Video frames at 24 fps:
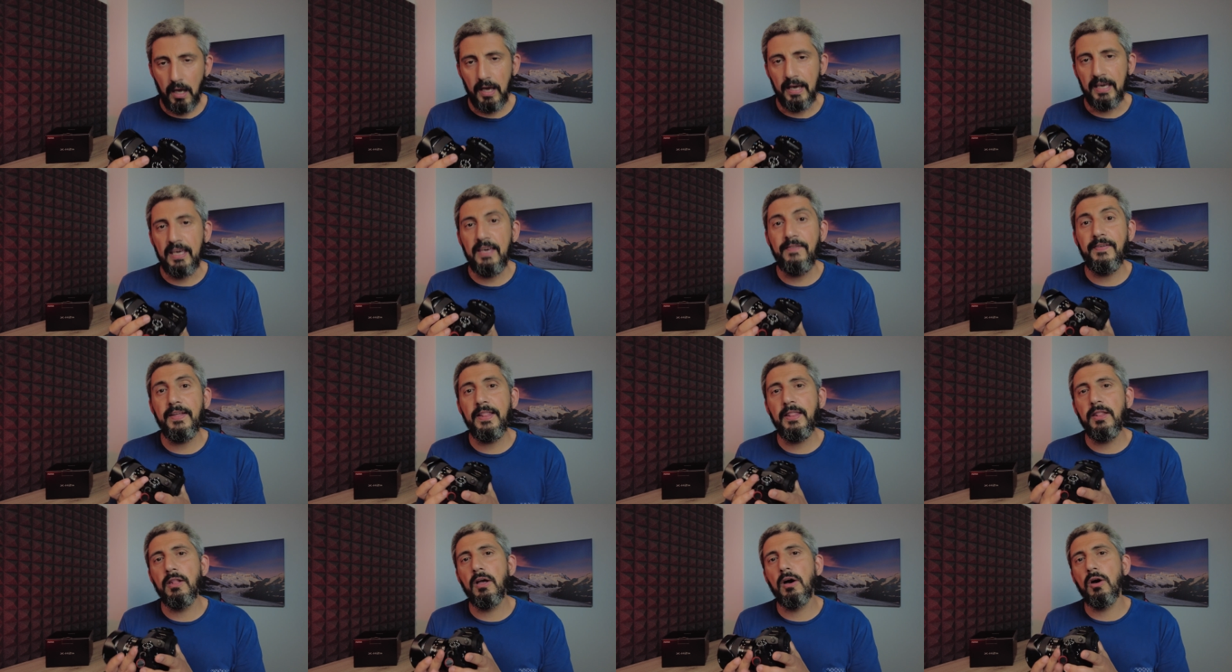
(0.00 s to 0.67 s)

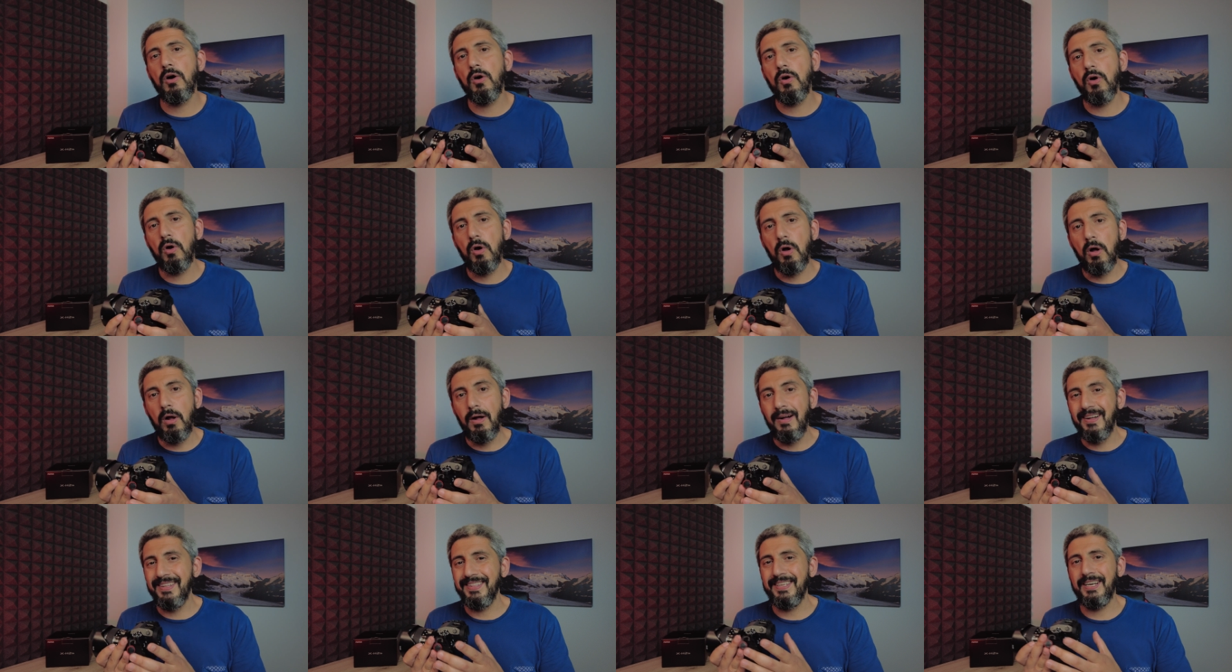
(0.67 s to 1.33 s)
even though
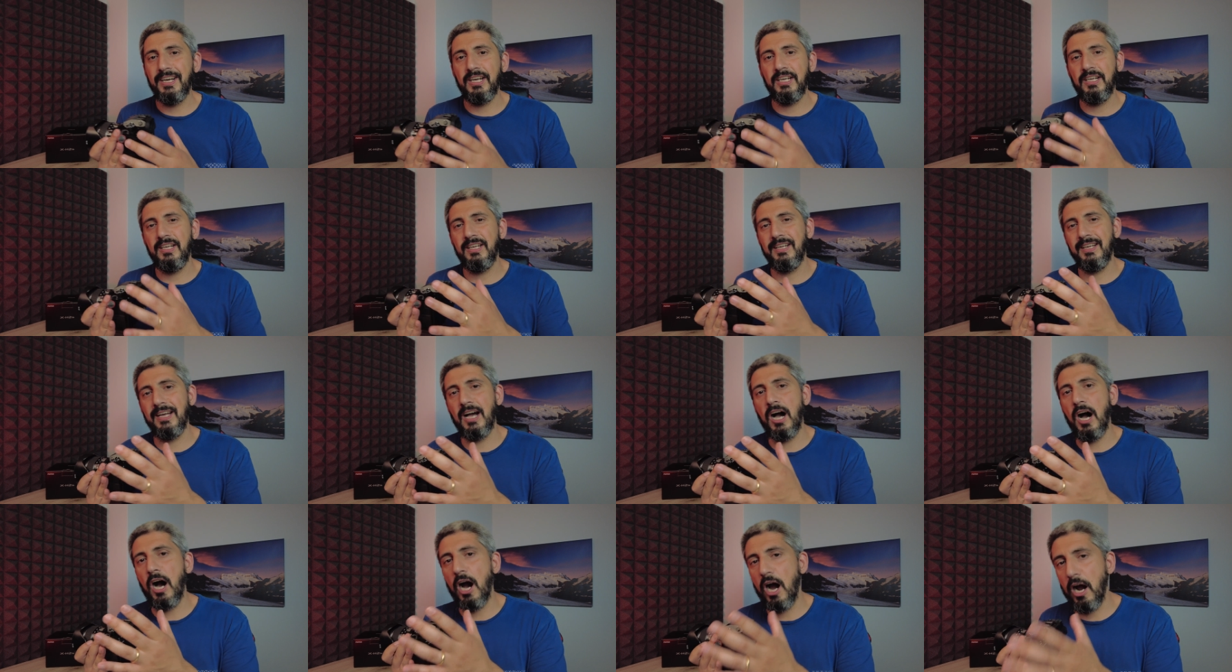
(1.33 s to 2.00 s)
there
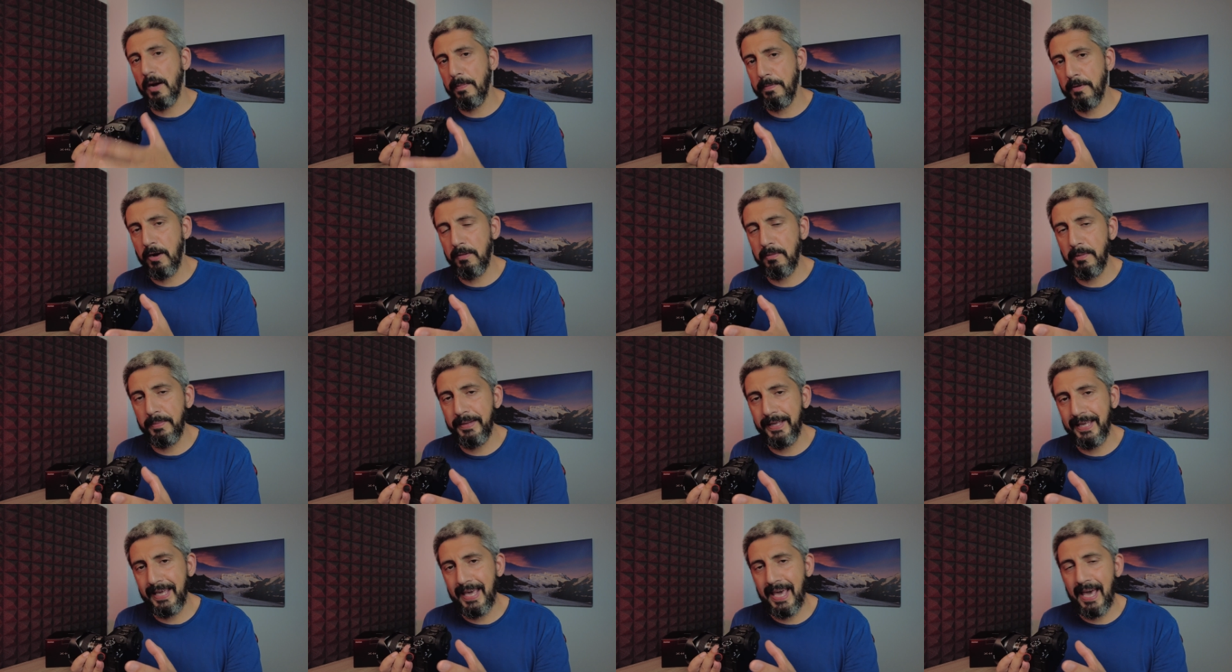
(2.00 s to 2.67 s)
are
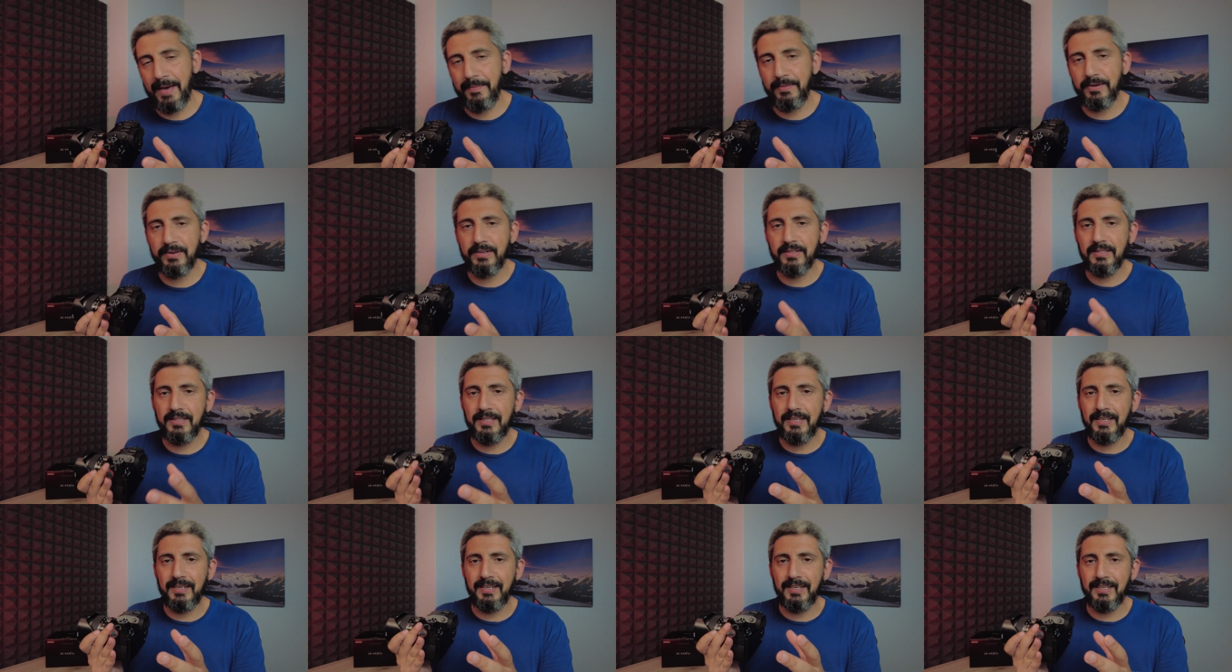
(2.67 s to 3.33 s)
probably cameras
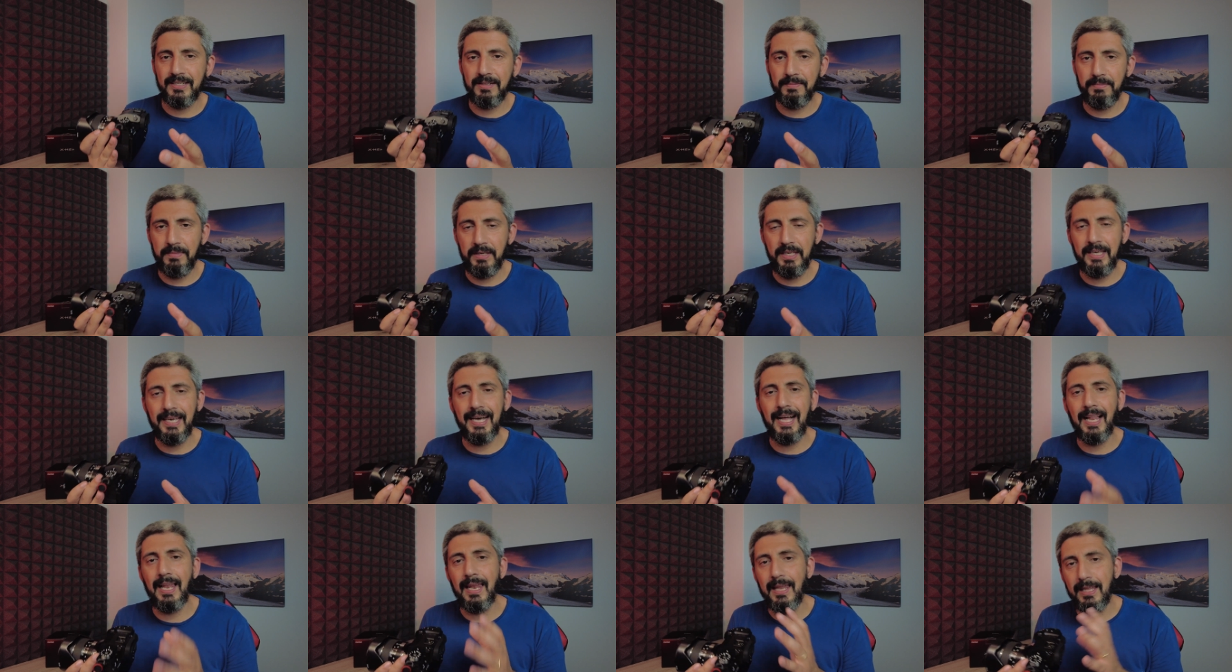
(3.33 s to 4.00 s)
that are gonna be
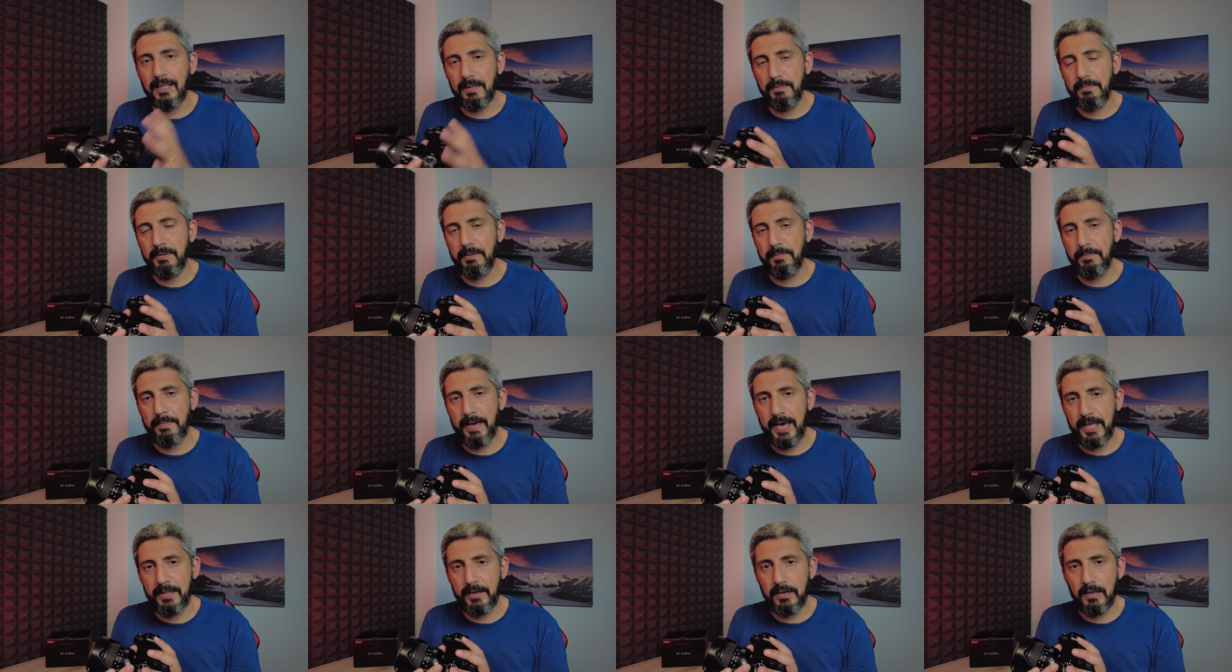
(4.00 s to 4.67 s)
a little bit
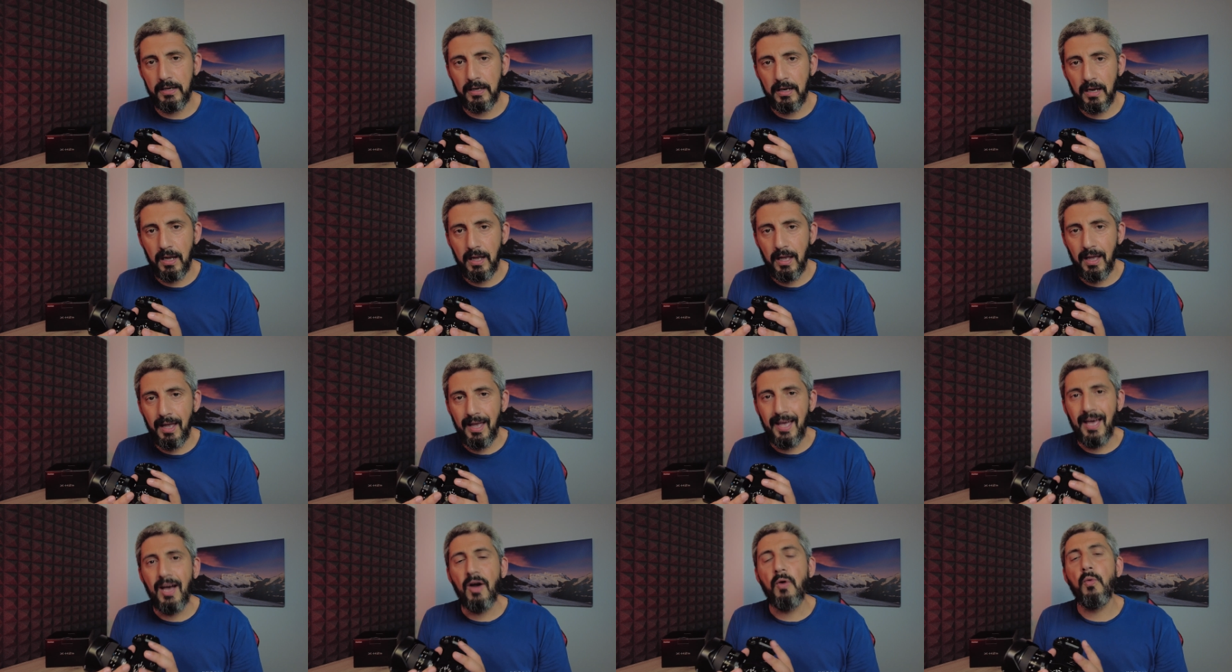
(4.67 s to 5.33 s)
better,
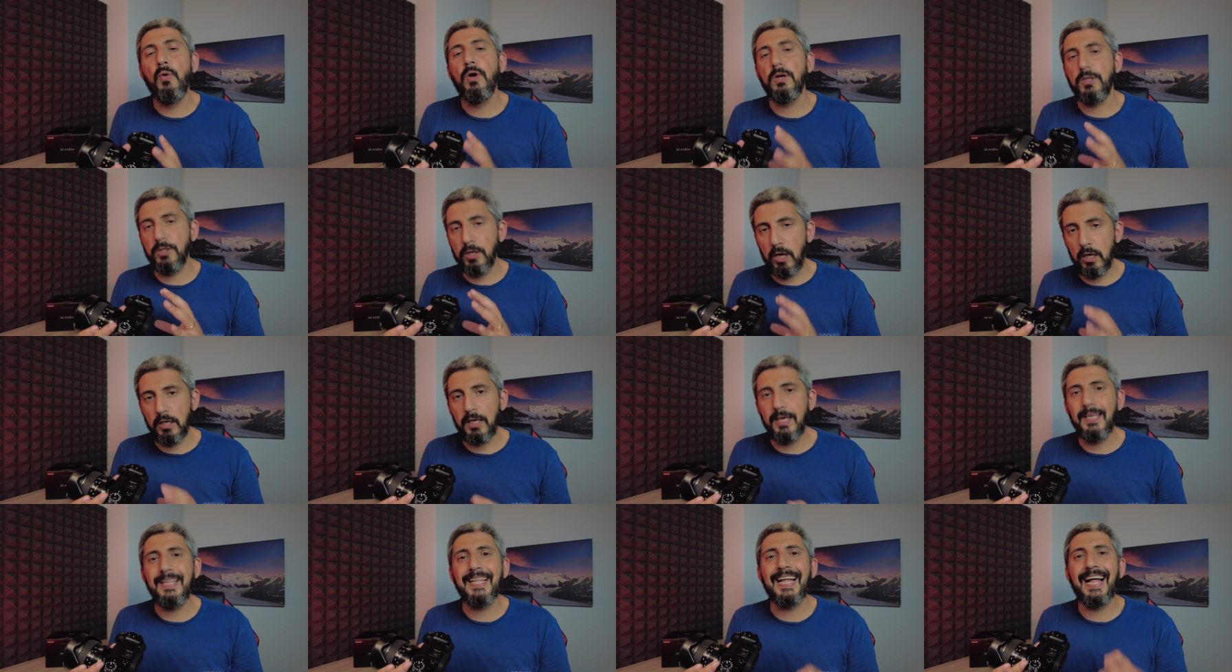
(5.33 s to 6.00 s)
we're
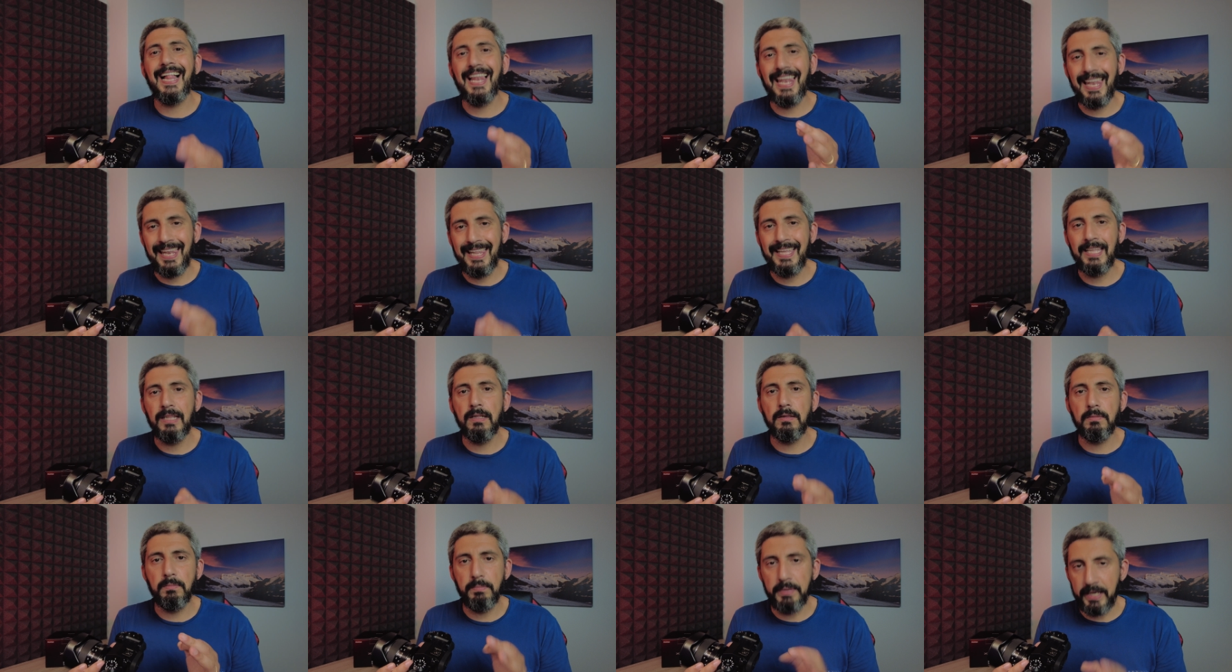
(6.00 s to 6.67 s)
talking a
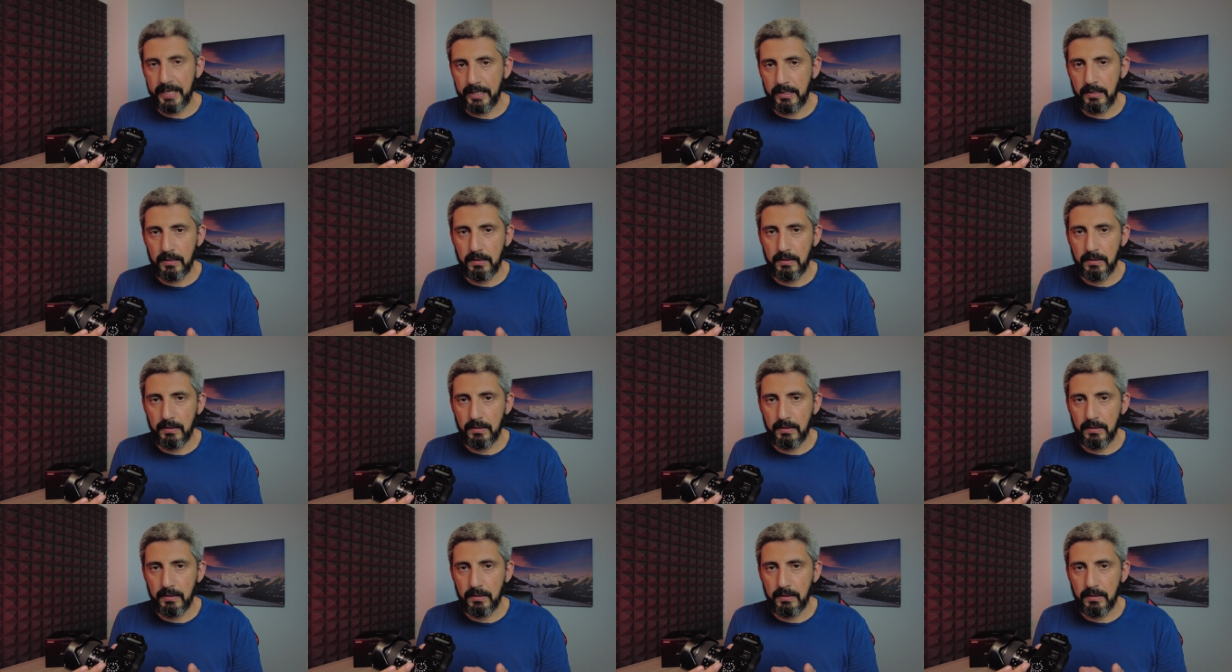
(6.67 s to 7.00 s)
little bit,